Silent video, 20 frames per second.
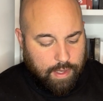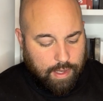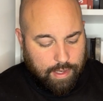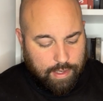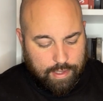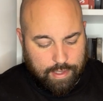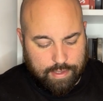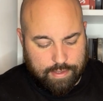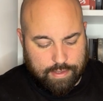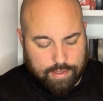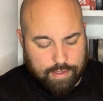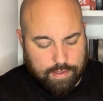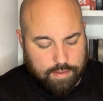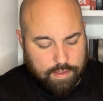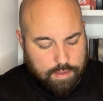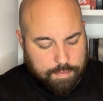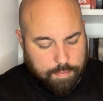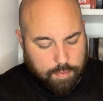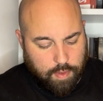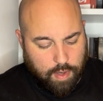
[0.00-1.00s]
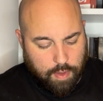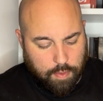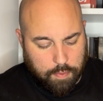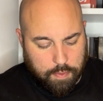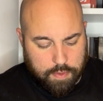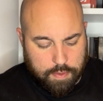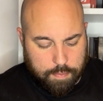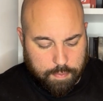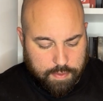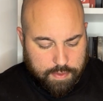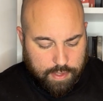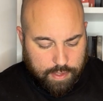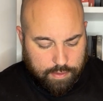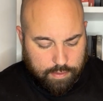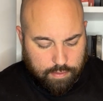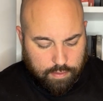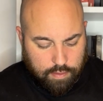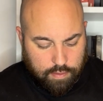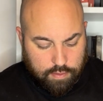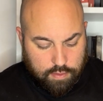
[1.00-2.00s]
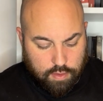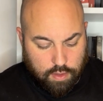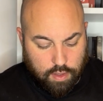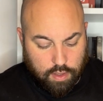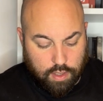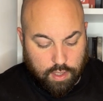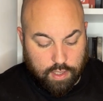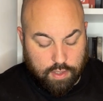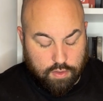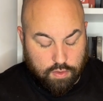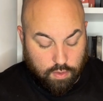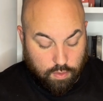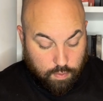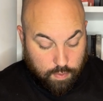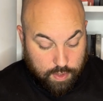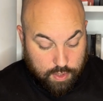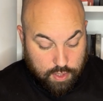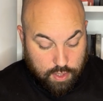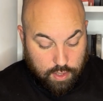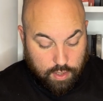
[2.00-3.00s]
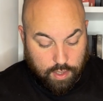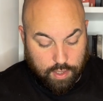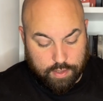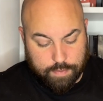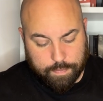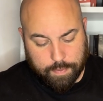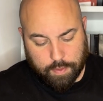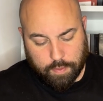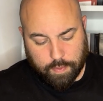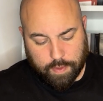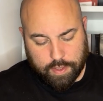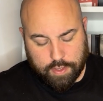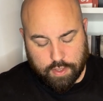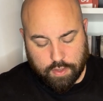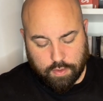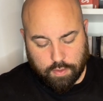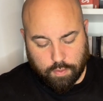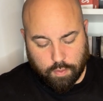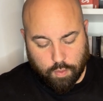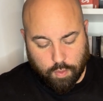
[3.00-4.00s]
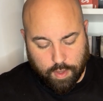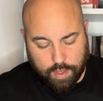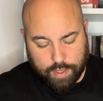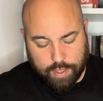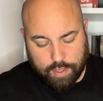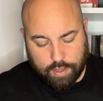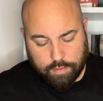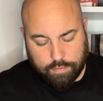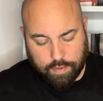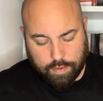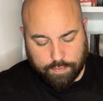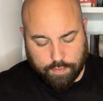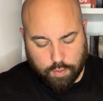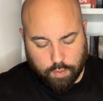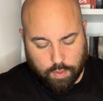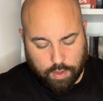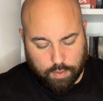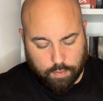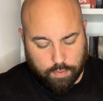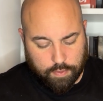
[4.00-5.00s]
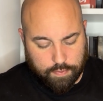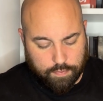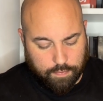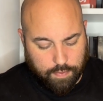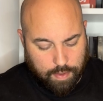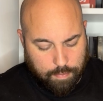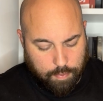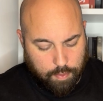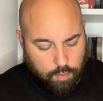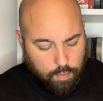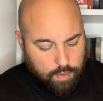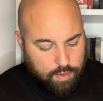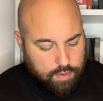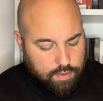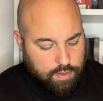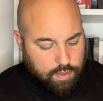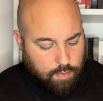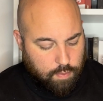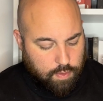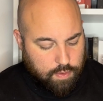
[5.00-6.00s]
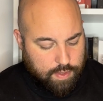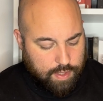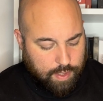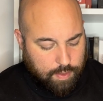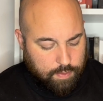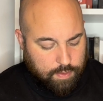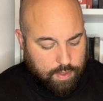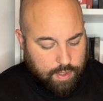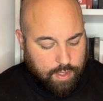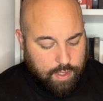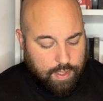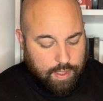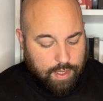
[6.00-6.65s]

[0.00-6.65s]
And lastly, Desperado is presented in its original aspect ratio 1.85:1 with 5.1 stereo sound,